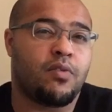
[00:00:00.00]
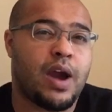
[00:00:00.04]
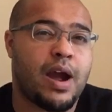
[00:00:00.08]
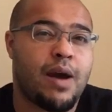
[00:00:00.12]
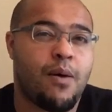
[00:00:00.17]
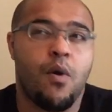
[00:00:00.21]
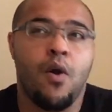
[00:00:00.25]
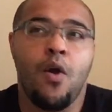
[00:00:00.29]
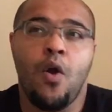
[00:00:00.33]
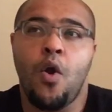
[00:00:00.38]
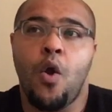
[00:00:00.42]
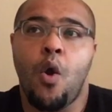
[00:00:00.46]

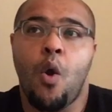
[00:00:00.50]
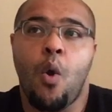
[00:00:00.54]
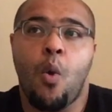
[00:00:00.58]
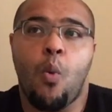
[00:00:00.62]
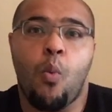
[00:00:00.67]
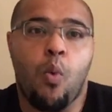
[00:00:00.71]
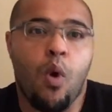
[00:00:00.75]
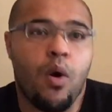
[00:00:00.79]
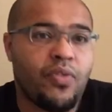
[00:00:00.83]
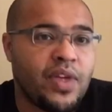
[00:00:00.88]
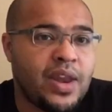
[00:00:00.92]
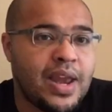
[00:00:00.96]
out
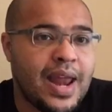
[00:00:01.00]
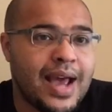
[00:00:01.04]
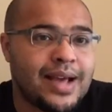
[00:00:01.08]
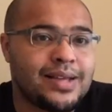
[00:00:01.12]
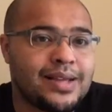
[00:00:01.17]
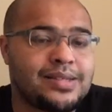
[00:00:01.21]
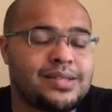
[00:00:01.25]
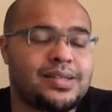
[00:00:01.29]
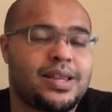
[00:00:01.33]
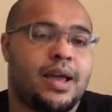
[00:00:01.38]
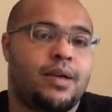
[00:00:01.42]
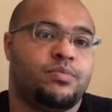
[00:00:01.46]
what the
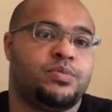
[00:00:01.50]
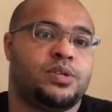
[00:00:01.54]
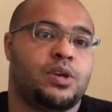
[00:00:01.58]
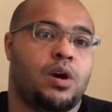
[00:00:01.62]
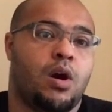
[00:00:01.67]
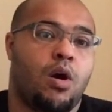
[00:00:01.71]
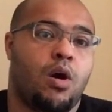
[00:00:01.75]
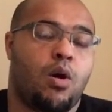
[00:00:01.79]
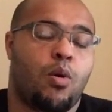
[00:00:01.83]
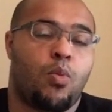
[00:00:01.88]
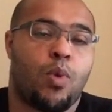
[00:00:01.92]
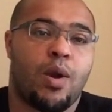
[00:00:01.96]
next steps
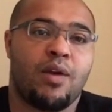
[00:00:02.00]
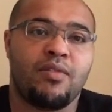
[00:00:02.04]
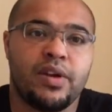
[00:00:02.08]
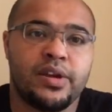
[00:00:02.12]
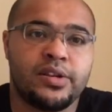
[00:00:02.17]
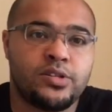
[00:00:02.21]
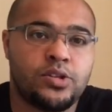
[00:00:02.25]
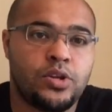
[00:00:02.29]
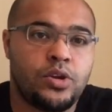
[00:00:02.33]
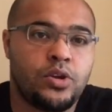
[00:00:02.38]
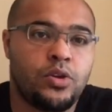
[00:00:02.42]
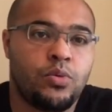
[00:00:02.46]
are, where it
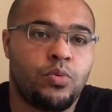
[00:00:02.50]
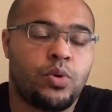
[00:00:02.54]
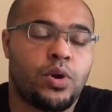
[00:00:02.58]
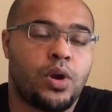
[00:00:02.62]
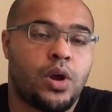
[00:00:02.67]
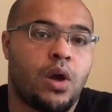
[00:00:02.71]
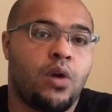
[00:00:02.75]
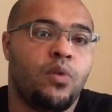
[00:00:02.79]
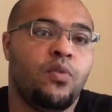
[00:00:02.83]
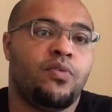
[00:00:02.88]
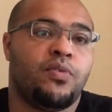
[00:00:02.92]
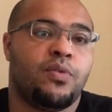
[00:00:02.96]
is that you want
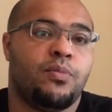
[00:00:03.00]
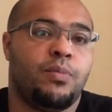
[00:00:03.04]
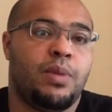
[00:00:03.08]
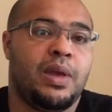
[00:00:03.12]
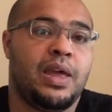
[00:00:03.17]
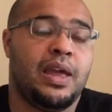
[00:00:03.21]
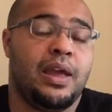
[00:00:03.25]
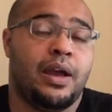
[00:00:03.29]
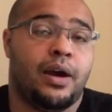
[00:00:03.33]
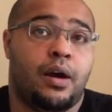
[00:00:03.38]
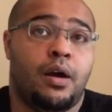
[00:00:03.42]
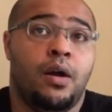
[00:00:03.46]
to go from
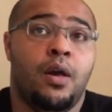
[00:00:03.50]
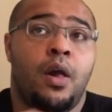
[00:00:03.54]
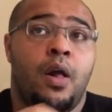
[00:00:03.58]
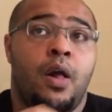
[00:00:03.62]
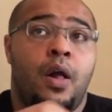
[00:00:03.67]
here.